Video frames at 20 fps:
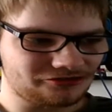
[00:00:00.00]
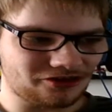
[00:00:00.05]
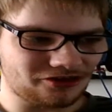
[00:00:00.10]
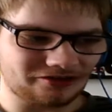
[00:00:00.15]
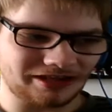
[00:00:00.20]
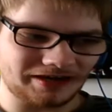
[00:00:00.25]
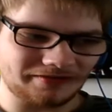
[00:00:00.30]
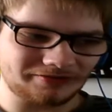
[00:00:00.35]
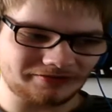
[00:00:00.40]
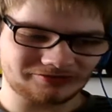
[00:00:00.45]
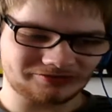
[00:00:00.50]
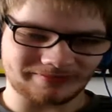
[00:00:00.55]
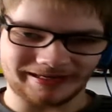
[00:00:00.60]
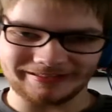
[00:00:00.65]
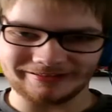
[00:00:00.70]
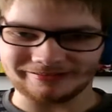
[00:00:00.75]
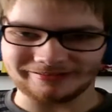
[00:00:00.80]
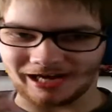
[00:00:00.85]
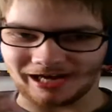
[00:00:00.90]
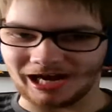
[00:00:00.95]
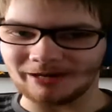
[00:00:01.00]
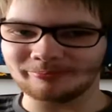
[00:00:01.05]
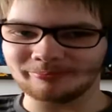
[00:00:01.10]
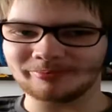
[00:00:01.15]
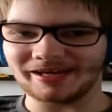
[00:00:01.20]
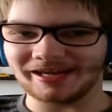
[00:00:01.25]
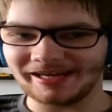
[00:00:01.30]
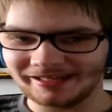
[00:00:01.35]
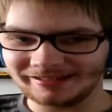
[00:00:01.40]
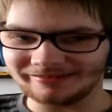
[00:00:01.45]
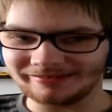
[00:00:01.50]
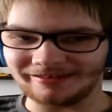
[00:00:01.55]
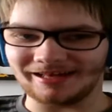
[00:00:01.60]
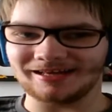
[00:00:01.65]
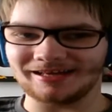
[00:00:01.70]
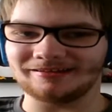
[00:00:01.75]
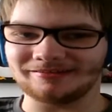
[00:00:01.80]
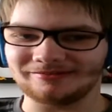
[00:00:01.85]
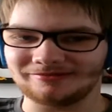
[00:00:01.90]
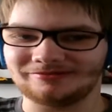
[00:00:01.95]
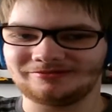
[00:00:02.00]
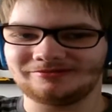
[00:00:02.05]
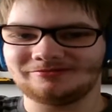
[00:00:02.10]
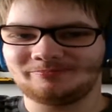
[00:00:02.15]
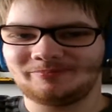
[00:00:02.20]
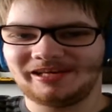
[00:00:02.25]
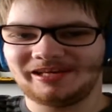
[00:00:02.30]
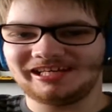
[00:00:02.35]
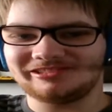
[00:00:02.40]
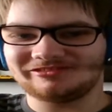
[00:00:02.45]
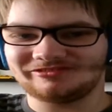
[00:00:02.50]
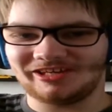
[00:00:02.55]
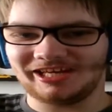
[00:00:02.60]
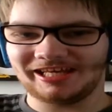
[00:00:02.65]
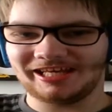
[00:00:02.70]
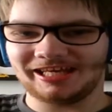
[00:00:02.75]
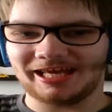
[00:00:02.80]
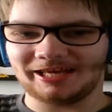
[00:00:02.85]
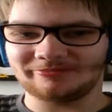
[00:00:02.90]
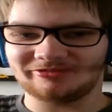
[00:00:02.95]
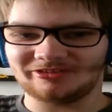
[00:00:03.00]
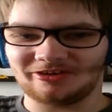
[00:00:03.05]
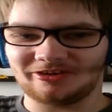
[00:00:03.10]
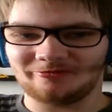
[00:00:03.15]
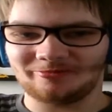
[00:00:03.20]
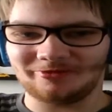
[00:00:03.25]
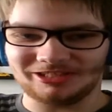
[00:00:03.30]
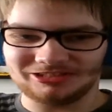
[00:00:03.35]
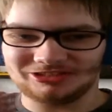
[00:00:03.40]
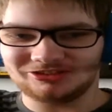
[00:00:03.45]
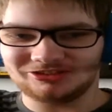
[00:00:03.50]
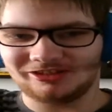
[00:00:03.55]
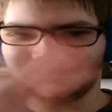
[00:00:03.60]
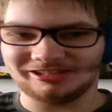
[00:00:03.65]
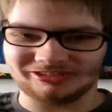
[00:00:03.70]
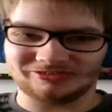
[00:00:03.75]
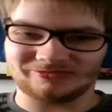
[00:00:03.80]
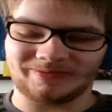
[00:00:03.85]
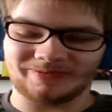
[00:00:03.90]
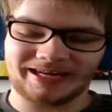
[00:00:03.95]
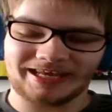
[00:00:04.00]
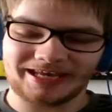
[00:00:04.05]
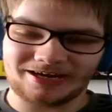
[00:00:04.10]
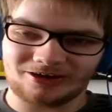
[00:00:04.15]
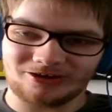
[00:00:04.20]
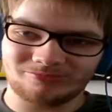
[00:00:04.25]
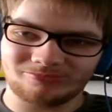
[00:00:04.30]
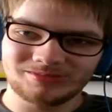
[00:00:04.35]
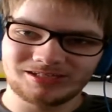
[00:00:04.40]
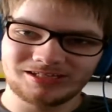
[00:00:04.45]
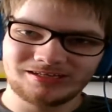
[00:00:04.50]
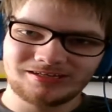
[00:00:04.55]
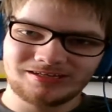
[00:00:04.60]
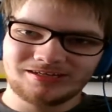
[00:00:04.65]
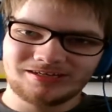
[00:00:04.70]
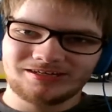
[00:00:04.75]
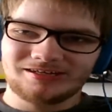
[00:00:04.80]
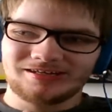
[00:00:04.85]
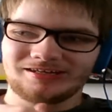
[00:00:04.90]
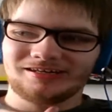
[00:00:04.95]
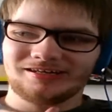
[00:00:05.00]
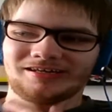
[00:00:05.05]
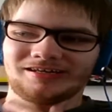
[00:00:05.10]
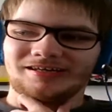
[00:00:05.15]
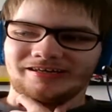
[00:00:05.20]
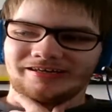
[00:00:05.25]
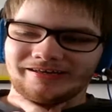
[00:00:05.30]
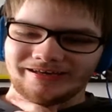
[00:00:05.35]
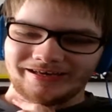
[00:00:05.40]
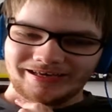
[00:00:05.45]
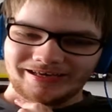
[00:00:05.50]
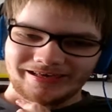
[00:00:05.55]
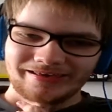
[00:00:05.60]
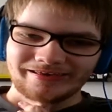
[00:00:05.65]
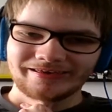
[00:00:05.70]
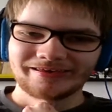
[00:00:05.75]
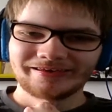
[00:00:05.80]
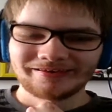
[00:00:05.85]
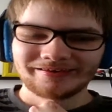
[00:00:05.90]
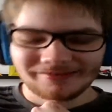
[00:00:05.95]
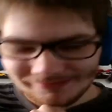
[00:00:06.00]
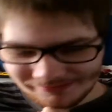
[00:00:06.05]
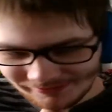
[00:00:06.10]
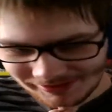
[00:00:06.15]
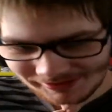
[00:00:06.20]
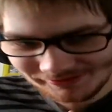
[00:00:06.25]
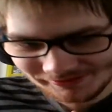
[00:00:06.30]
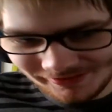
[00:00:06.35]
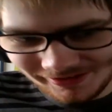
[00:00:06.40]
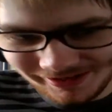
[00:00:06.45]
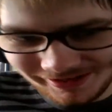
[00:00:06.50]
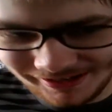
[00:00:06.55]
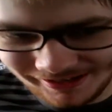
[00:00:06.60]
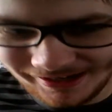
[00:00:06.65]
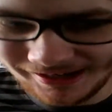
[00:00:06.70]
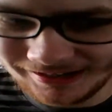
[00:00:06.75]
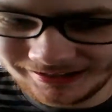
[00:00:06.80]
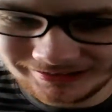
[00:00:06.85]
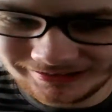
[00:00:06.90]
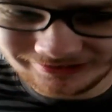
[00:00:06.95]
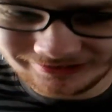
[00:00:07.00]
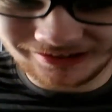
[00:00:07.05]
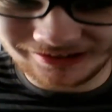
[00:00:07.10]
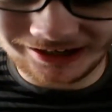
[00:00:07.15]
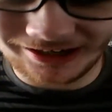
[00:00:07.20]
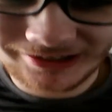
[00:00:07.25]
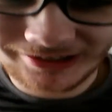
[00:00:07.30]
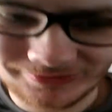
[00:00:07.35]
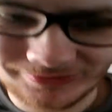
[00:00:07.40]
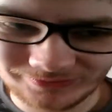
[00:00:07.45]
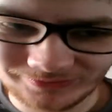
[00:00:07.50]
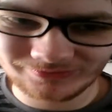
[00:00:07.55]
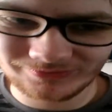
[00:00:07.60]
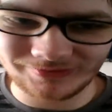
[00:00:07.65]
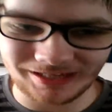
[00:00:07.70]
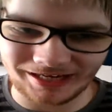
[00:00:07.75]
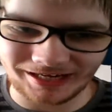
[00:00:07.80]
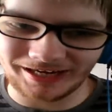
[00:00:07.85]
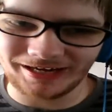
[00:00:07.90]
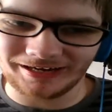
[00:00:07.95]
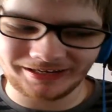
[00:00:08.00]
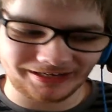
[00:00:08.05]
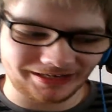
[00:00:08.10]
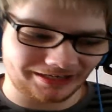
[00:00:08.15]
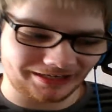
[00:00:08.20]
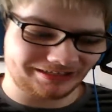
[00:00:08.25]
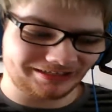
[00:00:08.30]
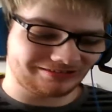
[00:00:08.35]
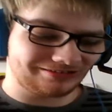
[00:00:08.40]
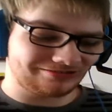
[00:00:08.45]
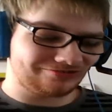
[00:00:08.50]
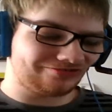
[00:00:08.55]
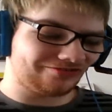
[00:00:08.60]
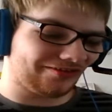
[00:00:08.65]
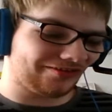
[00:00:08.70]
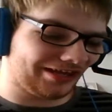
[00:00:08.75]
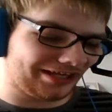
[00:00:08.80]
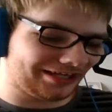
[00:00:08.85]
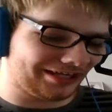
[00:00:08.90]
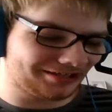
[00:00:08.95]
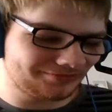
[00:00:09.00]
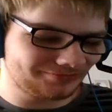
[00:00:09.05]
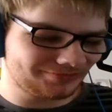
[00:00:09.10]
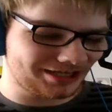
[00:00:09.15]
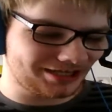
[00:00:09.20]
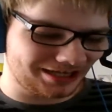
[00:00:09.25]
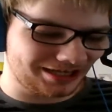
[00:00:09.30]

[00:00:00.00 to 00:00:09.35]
So that was my top 8 PS3 games. Hope you enjoyed this video. Uh, it's really hard to talk. Ah, I need a drink.